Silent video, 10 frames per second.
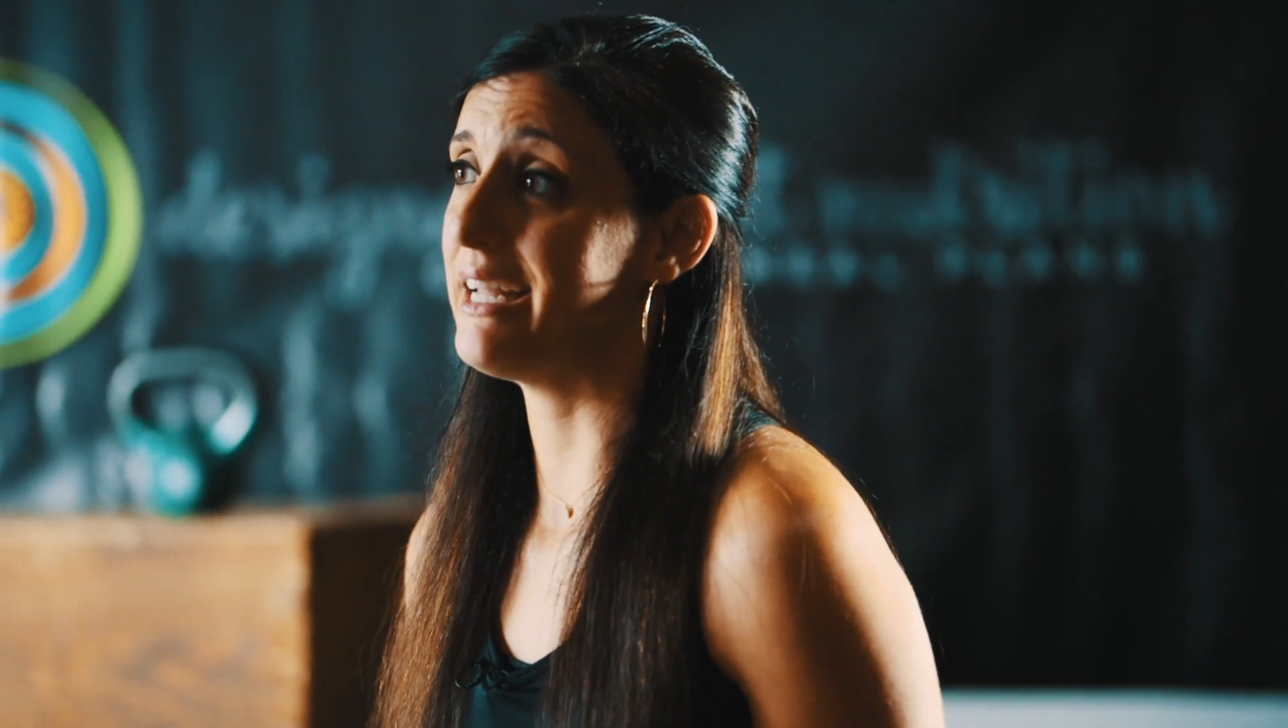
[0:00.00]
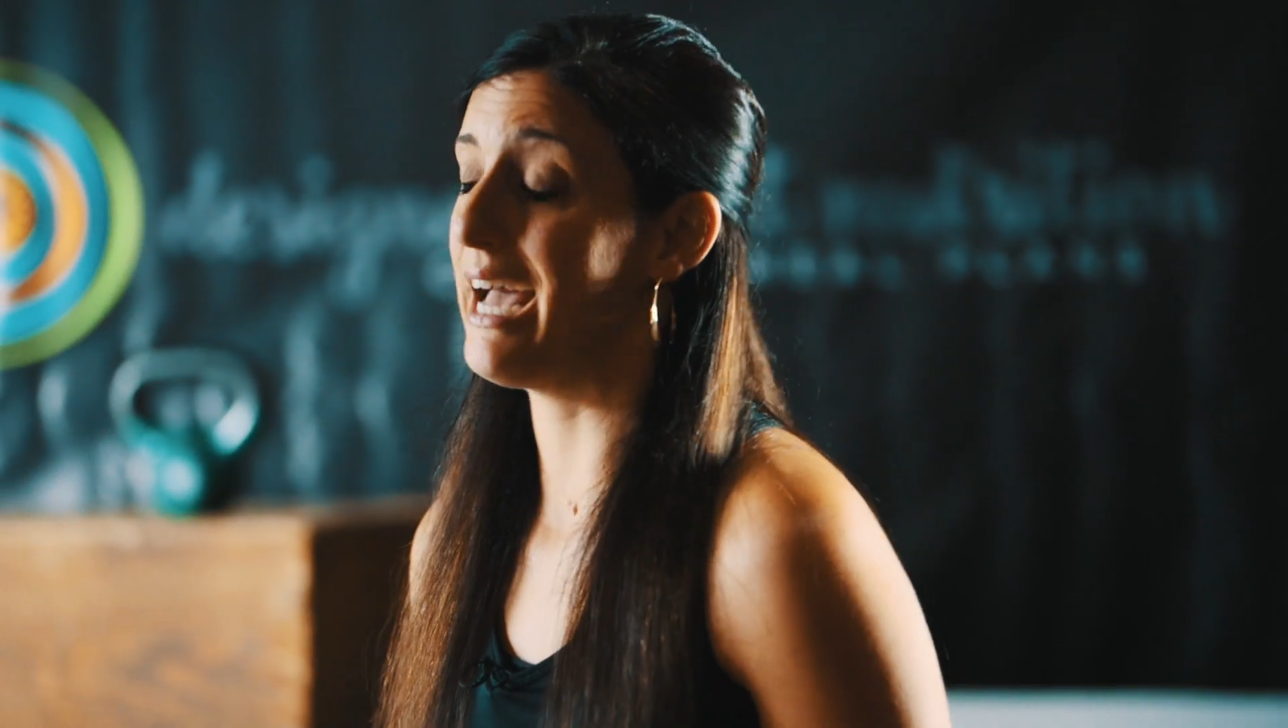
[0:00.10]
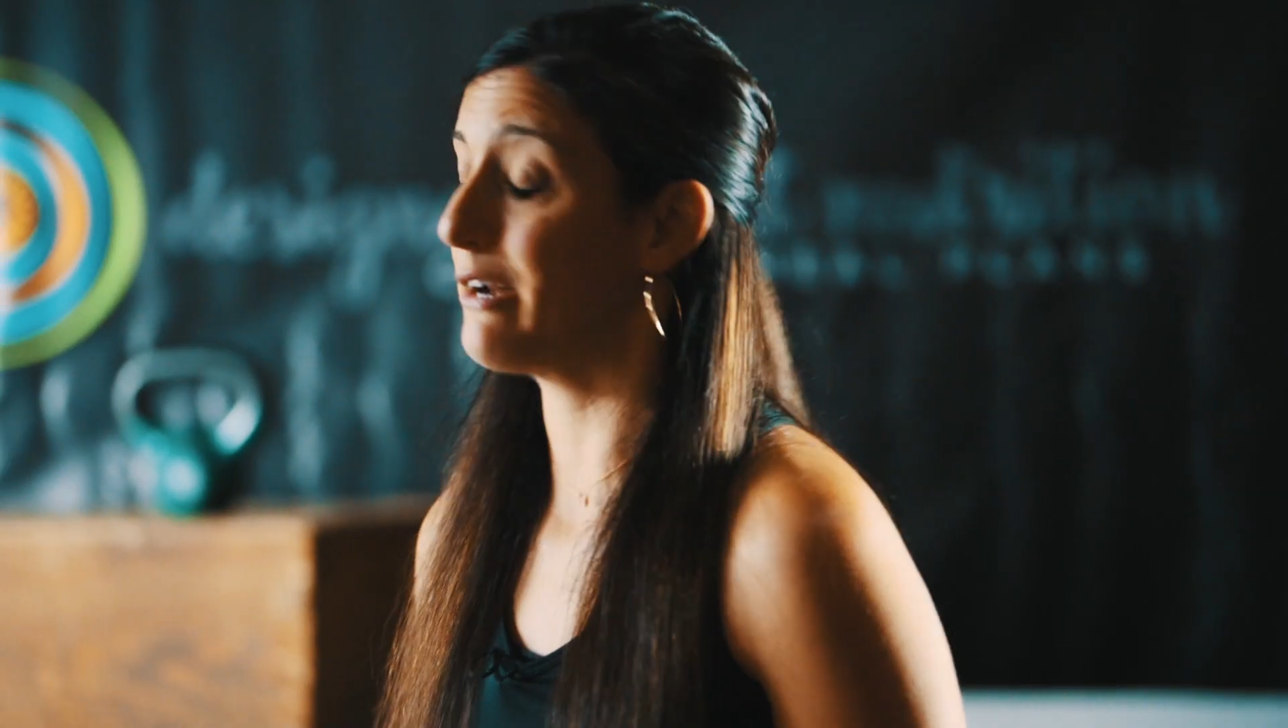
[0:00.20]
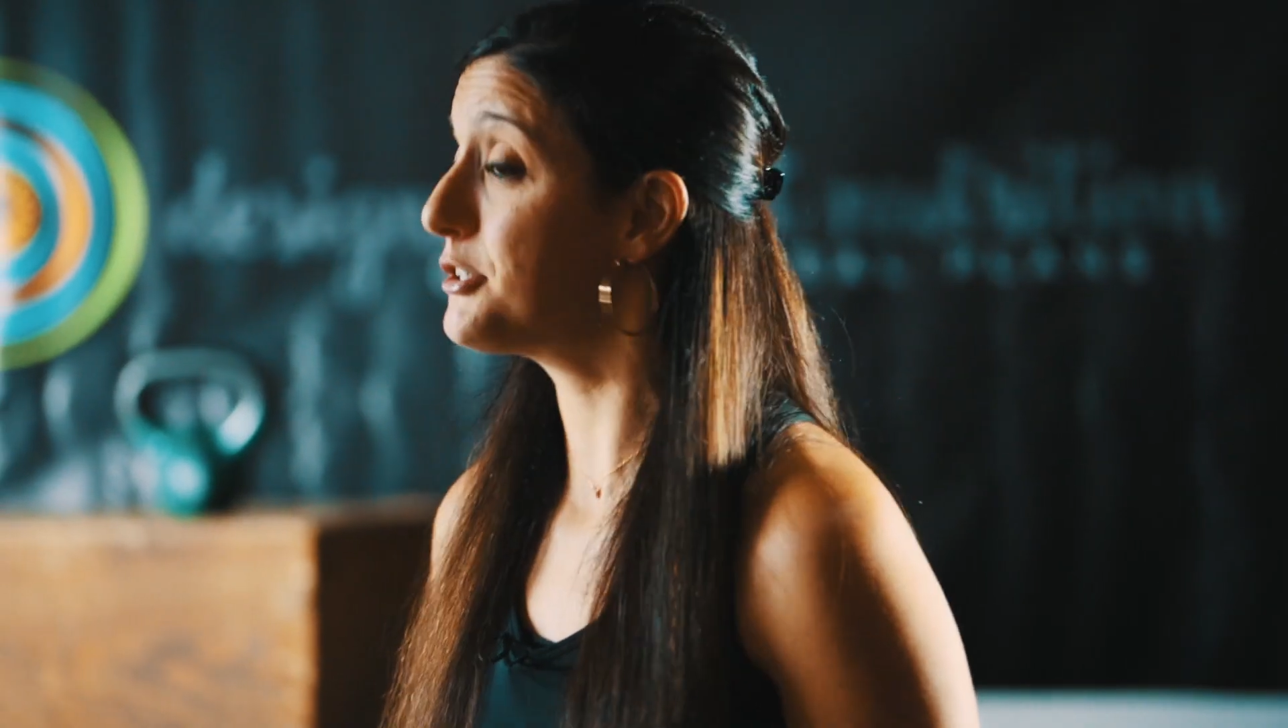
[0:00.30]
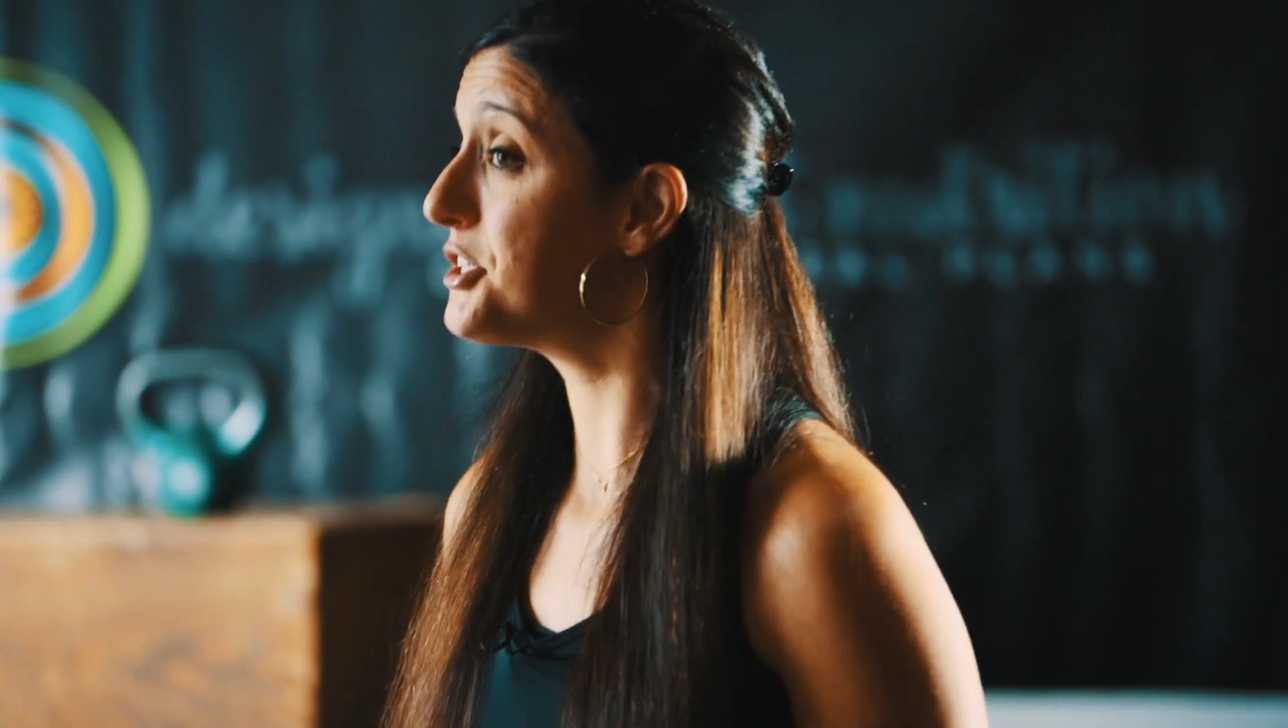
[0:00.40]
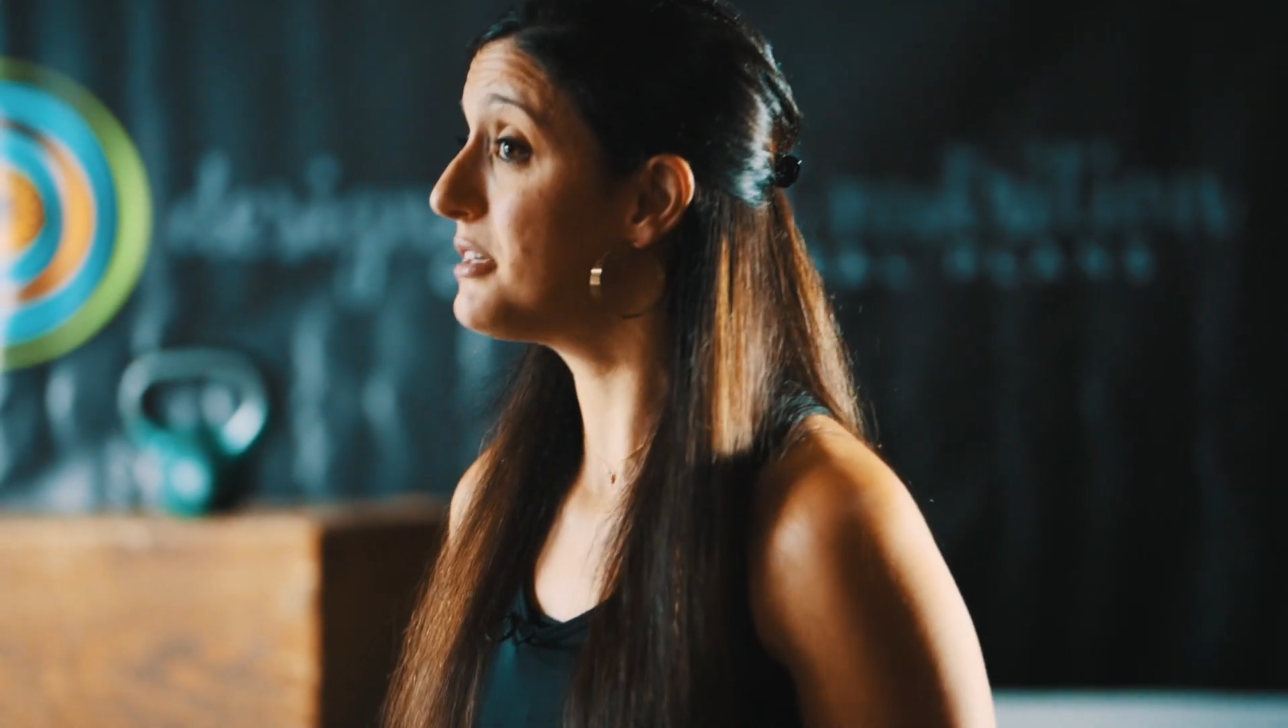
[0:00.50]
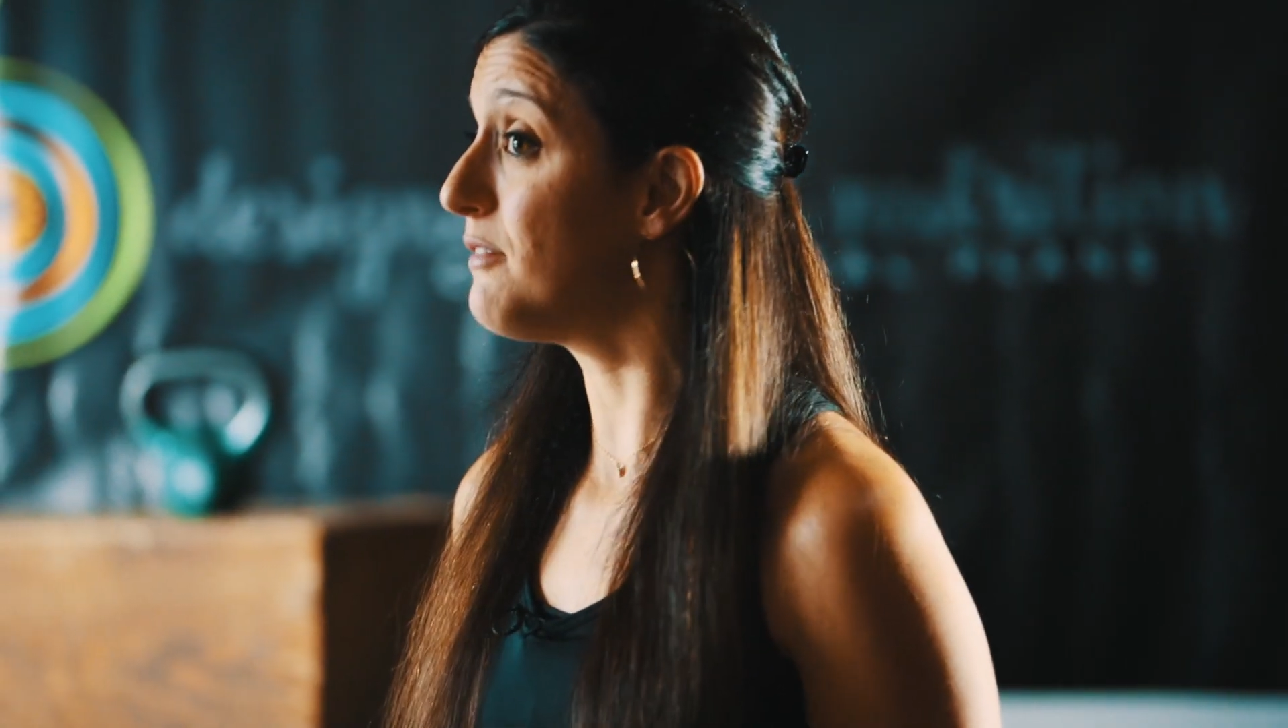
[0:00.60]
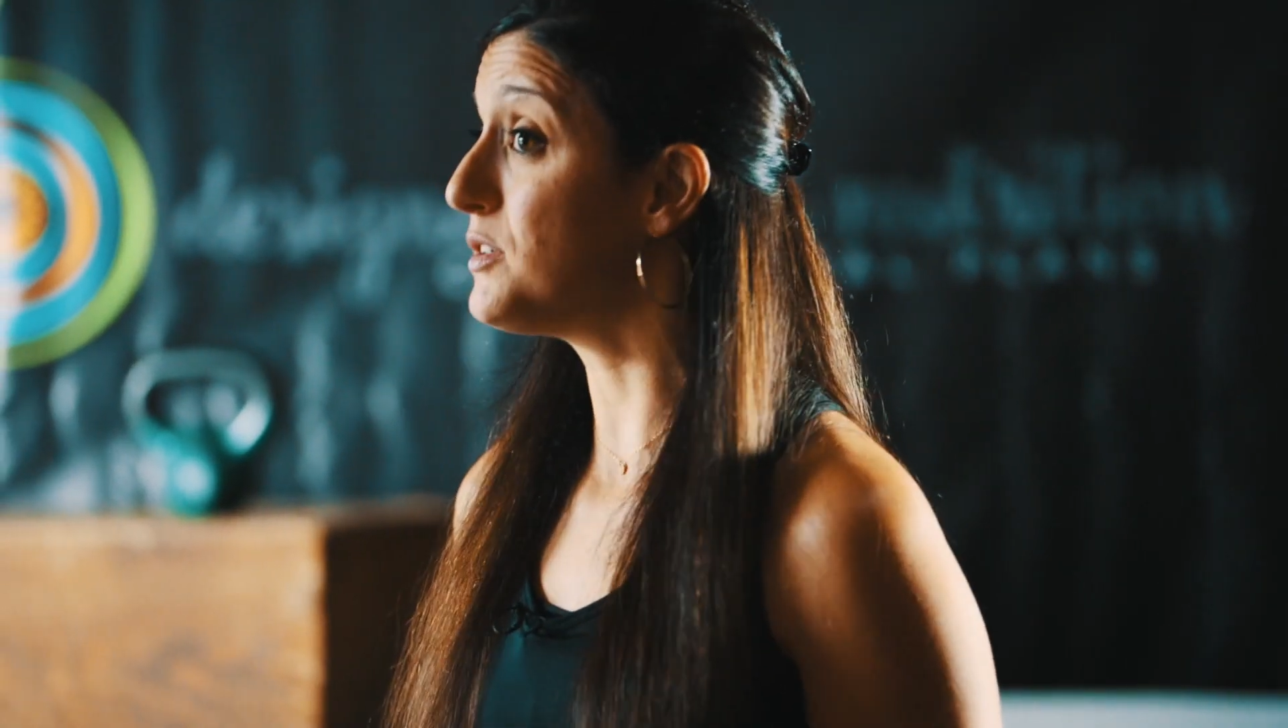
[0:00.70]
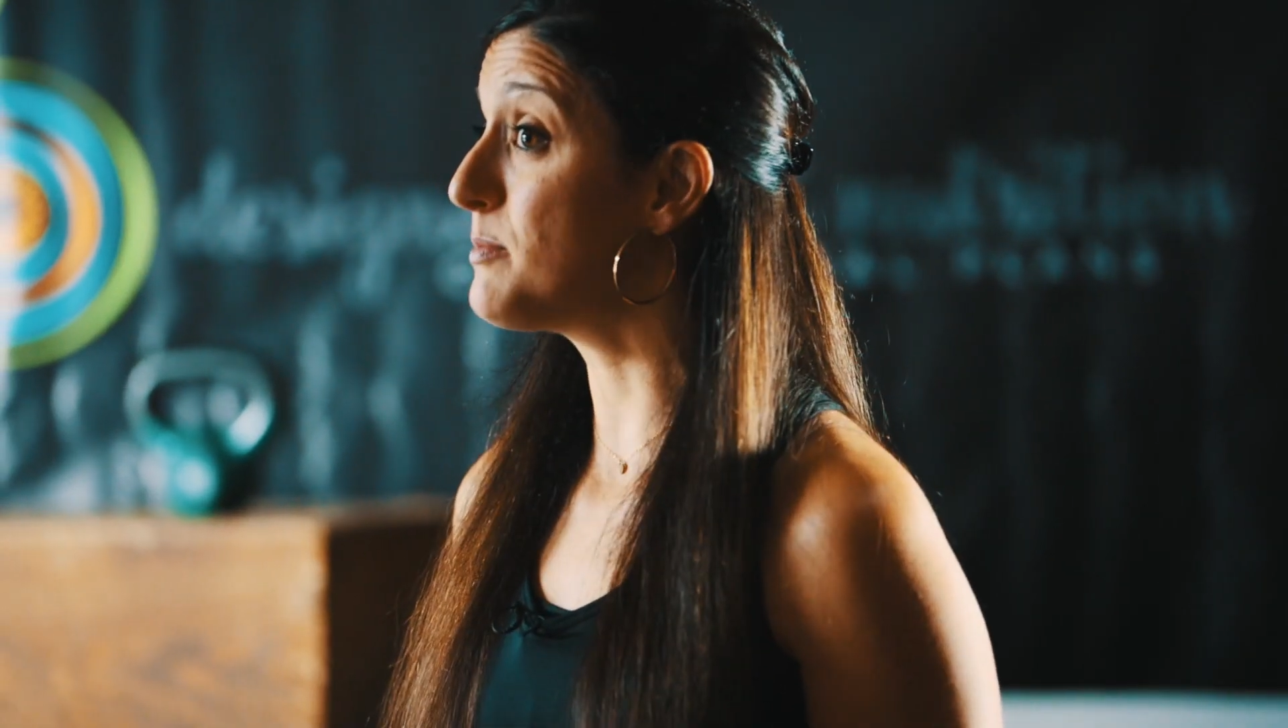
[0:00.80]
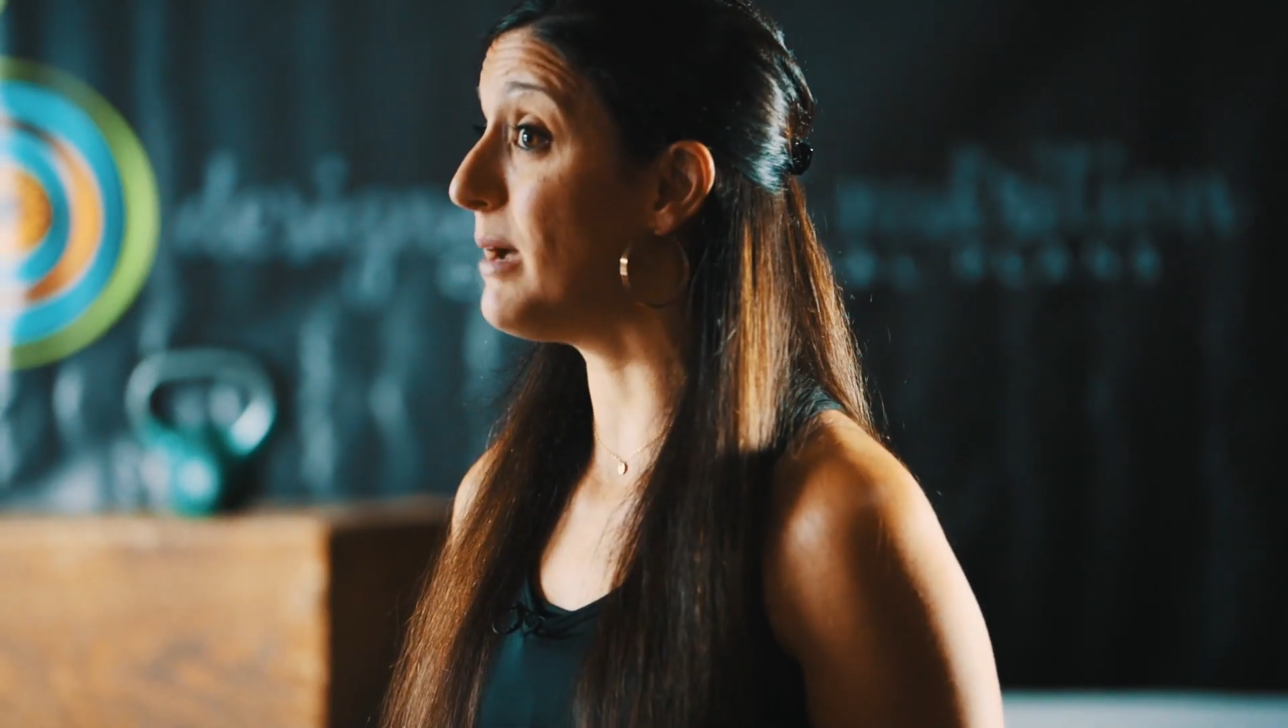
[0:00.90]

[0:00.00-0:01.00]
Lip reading: energy level's